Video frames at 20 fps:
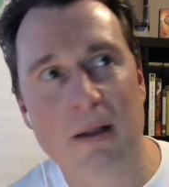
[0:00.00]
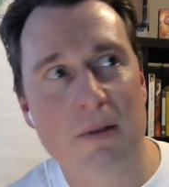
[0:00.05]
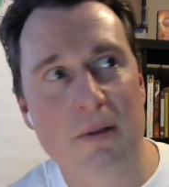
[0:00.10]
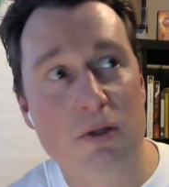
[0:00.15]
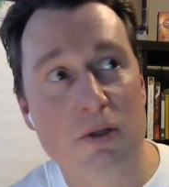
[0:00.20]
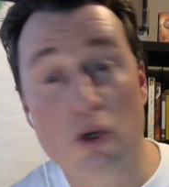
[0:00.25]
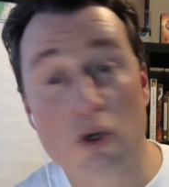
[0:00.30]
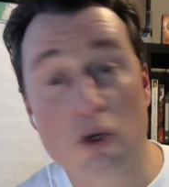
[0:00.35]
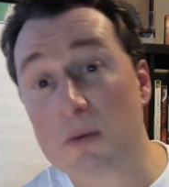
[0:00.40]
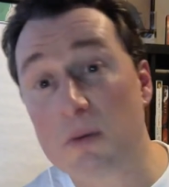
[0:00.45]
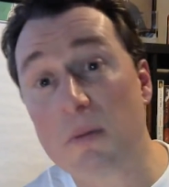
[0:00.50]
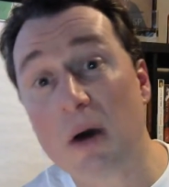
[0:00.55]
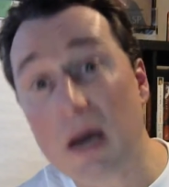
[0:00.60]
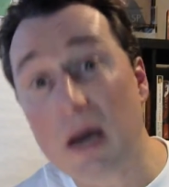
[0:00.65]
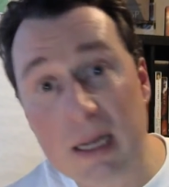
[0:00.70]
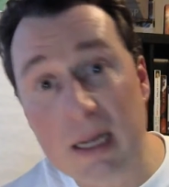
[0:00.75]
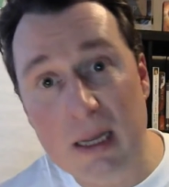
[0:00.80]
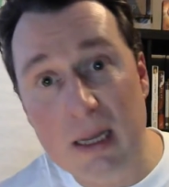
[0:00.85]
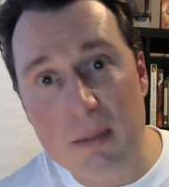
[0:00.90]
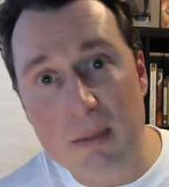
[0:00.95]
It's good
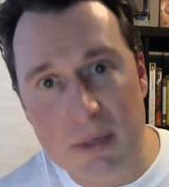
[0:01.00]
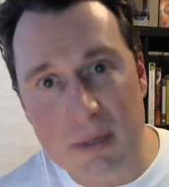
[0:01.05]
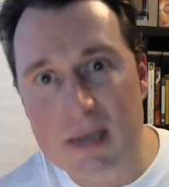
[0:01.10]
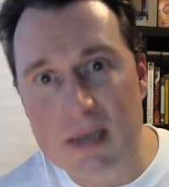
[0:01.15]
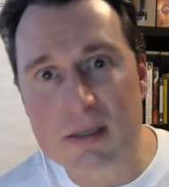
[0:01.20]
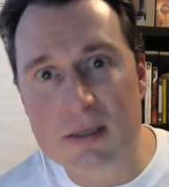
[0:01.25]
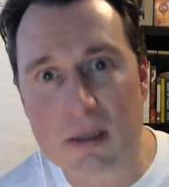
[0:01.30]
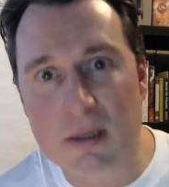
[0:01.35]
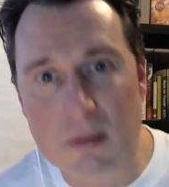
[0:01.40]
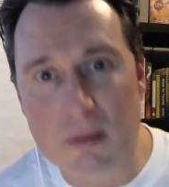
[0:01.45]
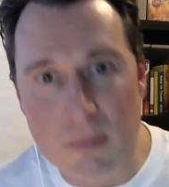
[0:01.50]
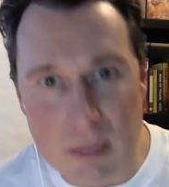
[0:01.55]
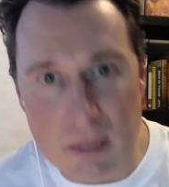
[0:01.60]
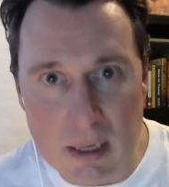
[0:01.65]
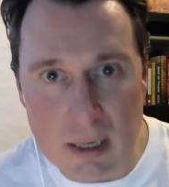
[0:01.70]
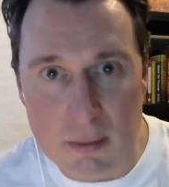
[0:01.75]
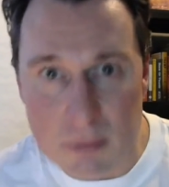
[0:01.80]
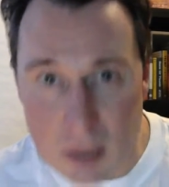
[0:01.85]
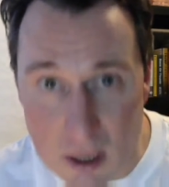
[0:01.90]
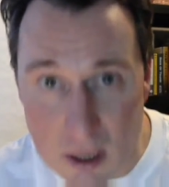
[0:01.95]
money, but that's not the money
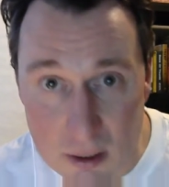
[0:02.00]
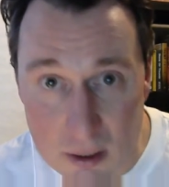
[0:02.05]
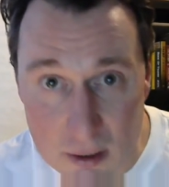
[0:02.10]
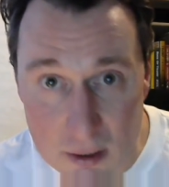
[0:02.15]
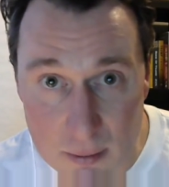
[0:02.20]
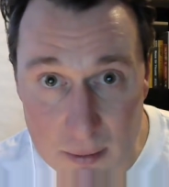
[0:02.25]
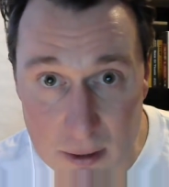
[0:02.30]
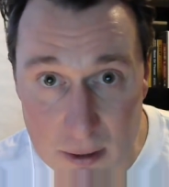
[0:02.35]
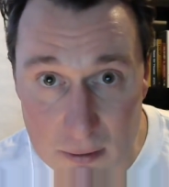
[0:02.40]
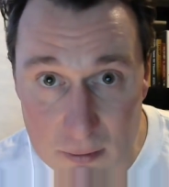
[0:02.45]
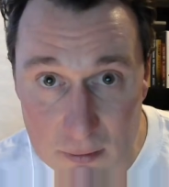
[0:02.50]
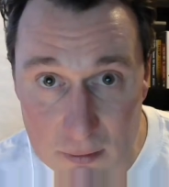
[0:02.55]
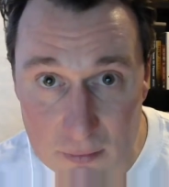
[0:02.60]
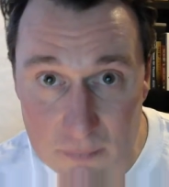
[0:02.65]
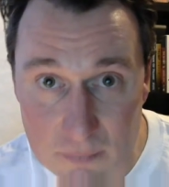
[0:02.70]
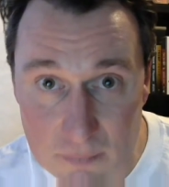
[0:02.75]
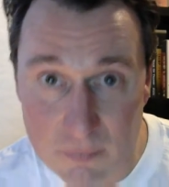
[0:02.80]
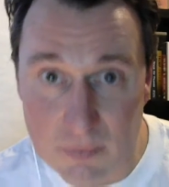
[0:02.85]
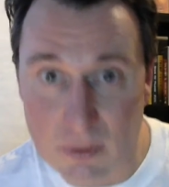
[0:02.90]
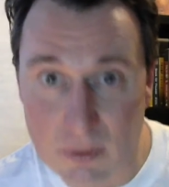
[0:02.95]
I'm talking about.
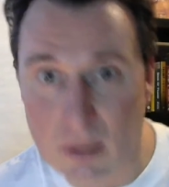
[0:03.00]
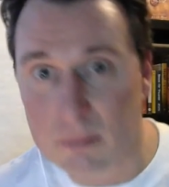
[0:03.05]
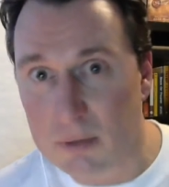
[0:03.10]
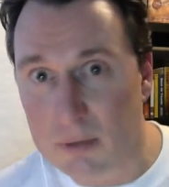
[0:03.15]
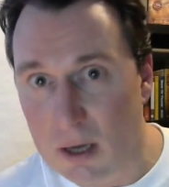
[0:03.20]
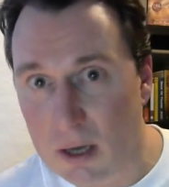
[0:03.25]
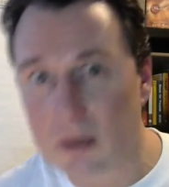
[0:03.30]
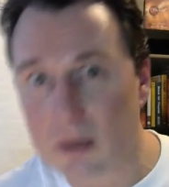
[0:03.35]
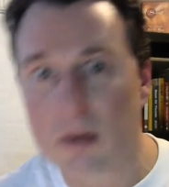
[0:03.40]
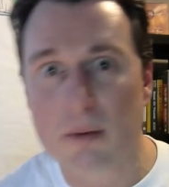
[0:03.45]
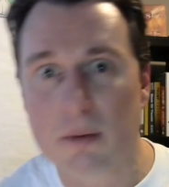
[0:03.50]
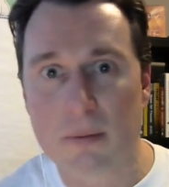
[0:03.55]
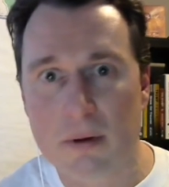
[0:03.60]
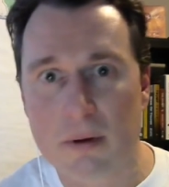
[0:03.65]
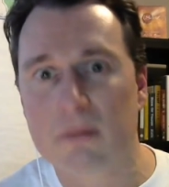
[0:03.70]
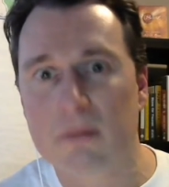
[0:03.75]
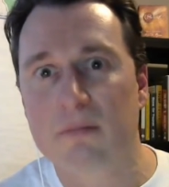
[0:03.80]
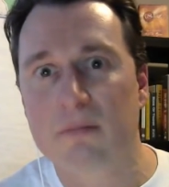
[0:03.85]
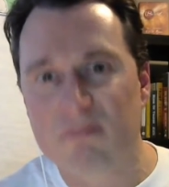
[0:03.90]
I'm talking about,